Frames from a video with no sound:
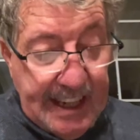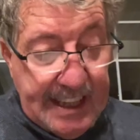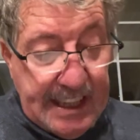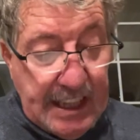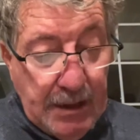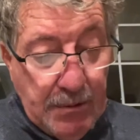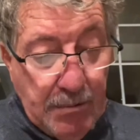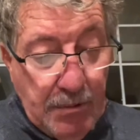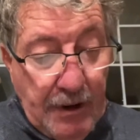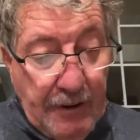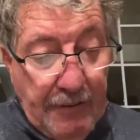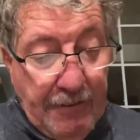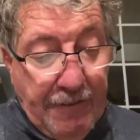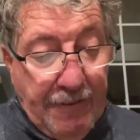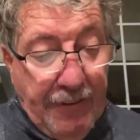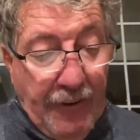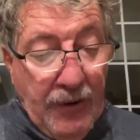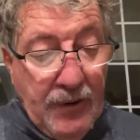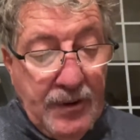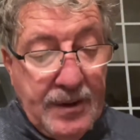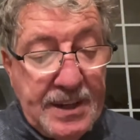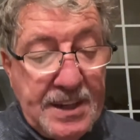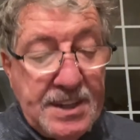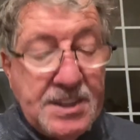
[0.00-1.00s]
that we
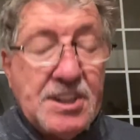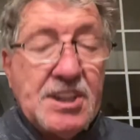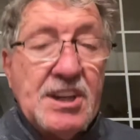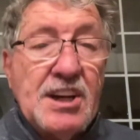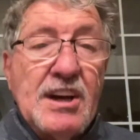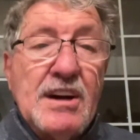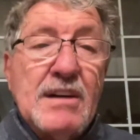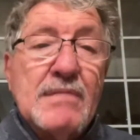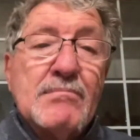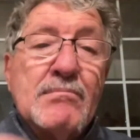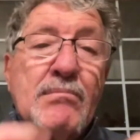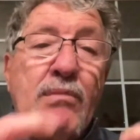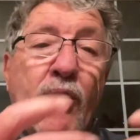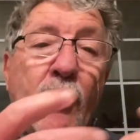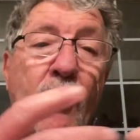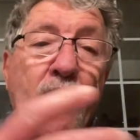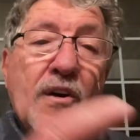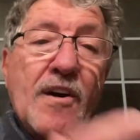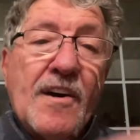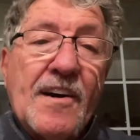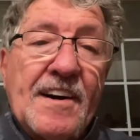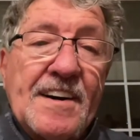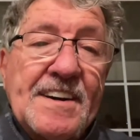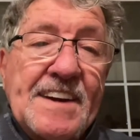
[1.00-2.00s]
focus
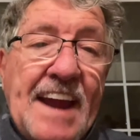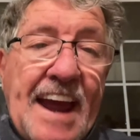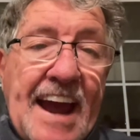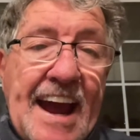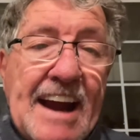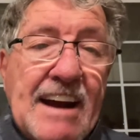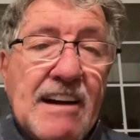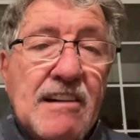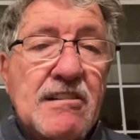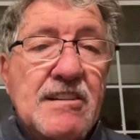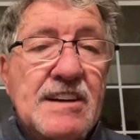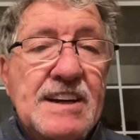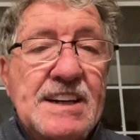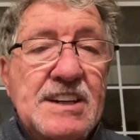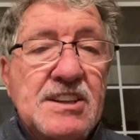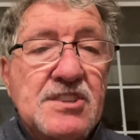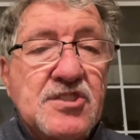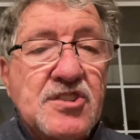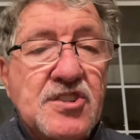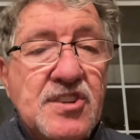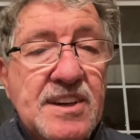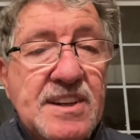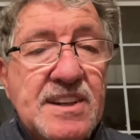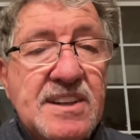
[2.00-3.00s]
more on our
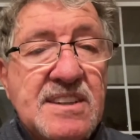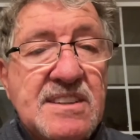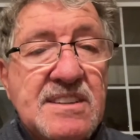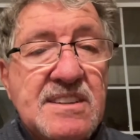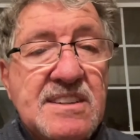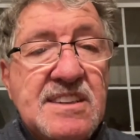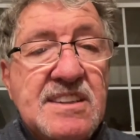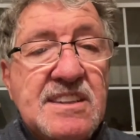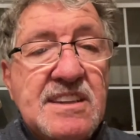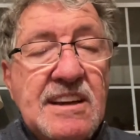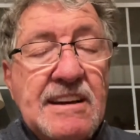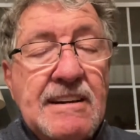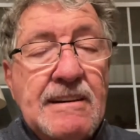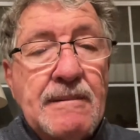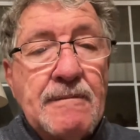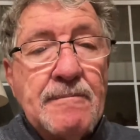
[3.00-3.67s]
interests